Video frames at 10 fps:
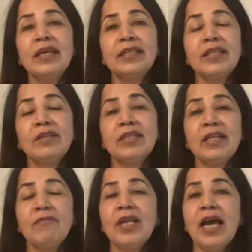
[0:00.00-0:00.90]
the,
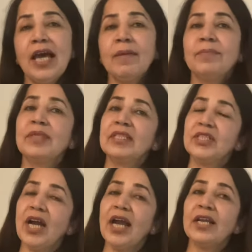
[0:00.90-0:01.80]
it will help the
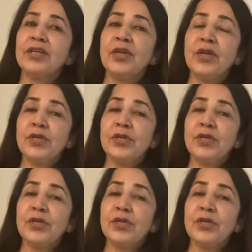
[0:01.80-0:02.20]
child